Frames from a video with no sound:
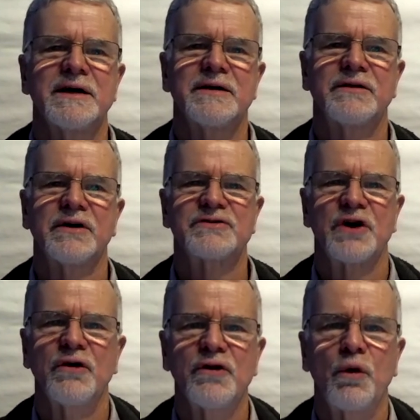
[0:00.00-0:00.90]
that
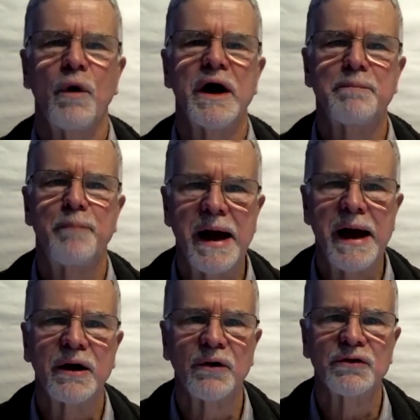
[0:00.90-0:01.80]
on the way
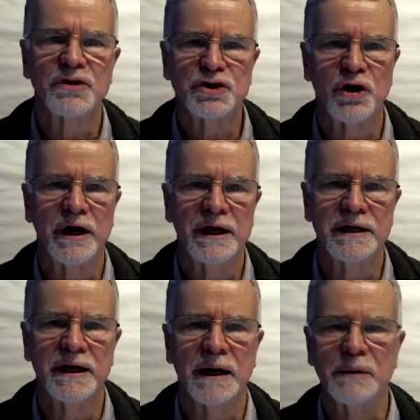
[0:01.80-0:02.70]
back on the
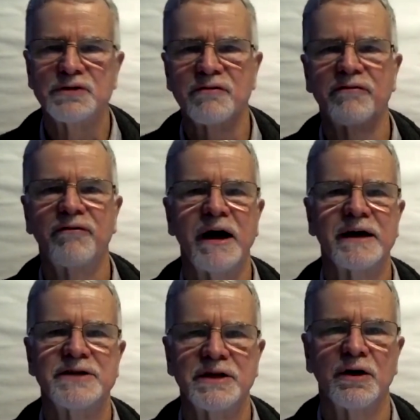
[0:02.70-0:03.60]
train, I was
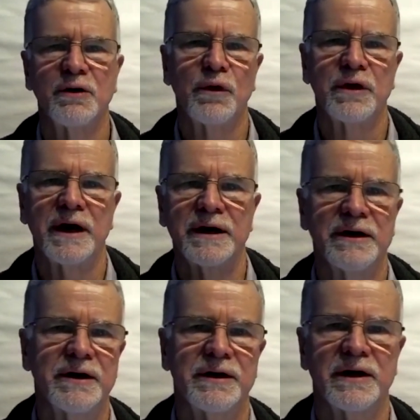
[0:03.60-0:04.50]
reflecting on what I'd
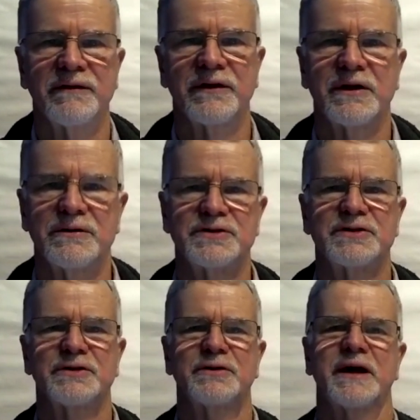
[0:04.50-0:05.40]
heard over those
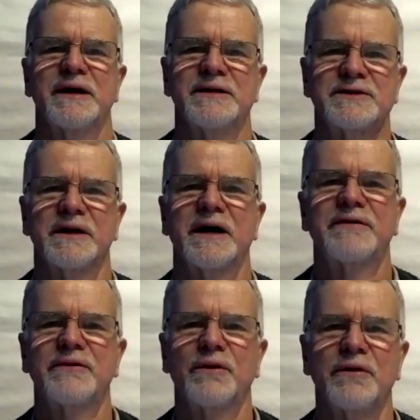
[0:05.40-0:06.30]
2 days. And
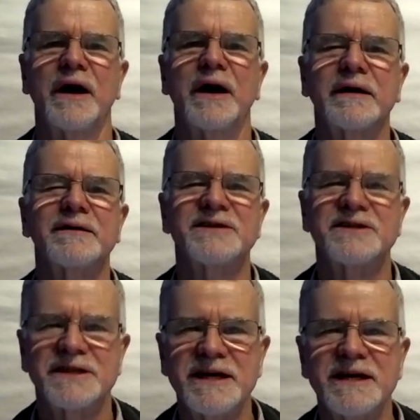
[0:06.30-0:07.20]
I thought, I can
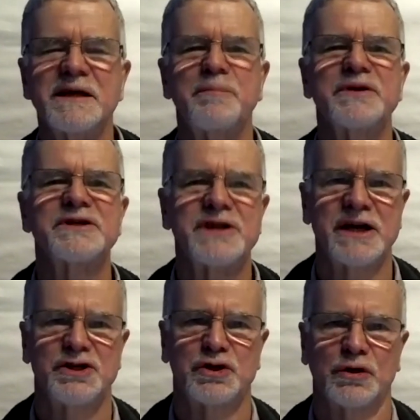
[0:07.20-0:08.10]
see the
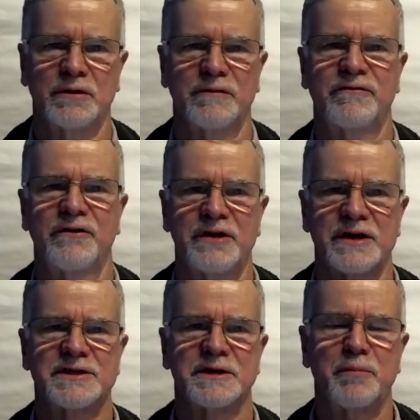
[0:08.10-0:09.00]
potential for
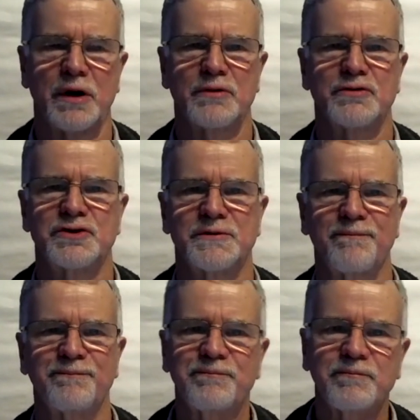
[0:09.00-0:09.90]
this approach,
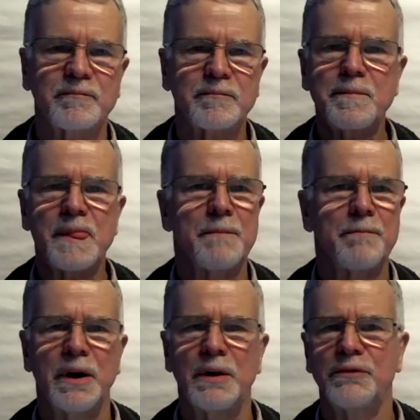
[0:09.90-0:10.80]

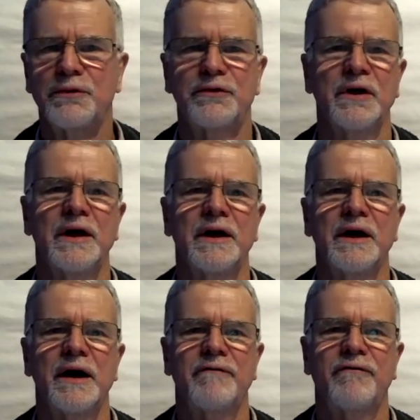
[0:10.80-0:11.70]
both
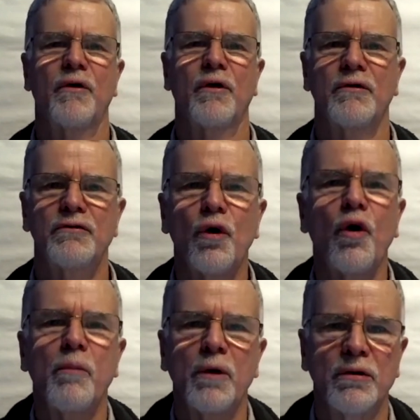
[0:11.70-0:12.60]
for
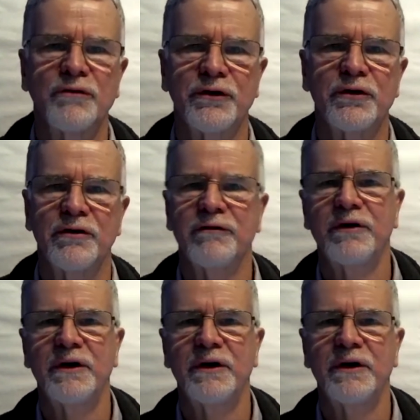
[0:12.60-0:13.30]
normal sort of